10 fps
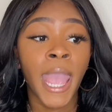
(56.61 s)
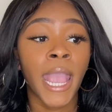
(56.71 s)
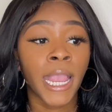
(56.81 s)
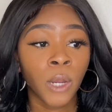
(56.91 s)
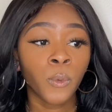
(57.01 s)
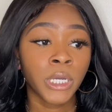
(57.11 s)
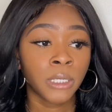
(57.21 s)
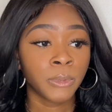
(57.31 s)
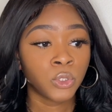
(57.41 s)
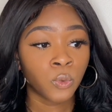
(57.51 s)
and we're going to
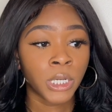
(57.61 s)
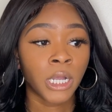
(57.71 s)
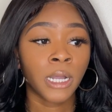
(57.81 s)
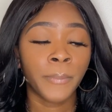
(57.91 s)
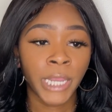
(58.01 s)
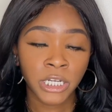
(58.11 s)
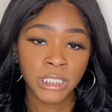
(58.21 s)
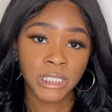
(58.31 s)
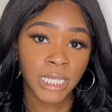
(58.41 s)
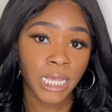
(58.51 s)
be doing a
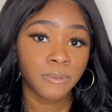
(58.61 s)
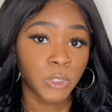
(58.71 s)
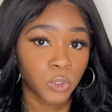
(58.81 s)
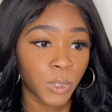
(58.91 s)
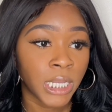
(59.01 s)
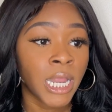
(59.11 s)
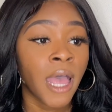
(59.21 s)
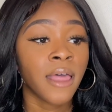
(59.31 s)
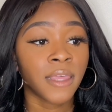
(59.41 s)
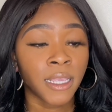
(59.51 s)
comparison test between
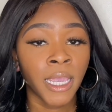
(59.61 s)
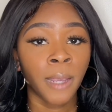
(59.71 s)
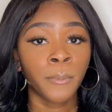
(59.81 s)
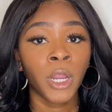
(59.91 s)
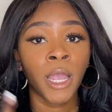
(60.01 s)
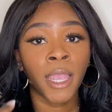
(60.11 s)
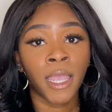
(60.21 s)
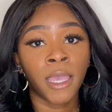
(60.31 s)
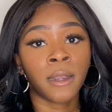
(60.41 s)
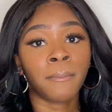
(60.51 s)
the camera
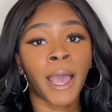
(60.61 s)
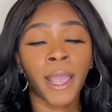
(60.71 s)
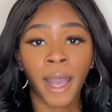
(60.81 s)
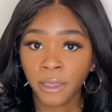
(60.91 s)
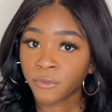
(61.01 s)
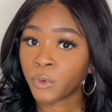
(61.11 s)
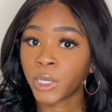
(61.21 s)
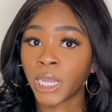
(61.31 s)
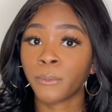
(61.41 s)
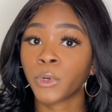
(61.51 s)
and my iPhone
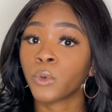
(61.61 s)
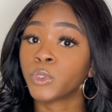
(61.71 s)
camera,